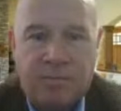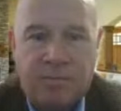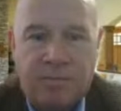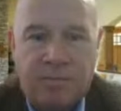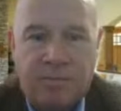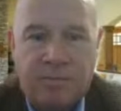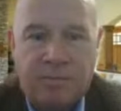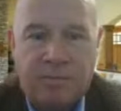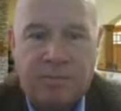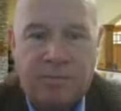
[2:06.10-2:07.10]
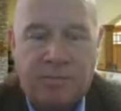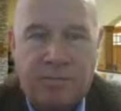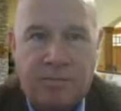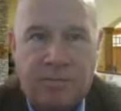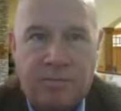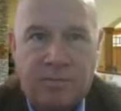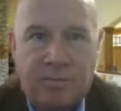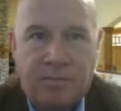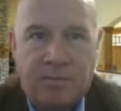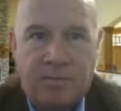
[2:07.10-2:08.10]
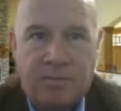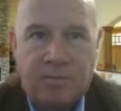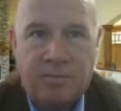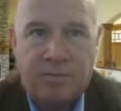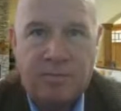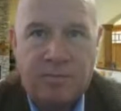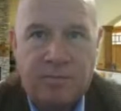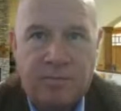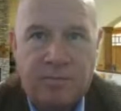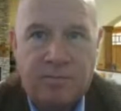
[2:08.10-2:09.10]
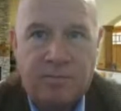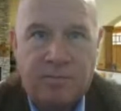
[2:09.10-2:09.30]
The person shown says nothing.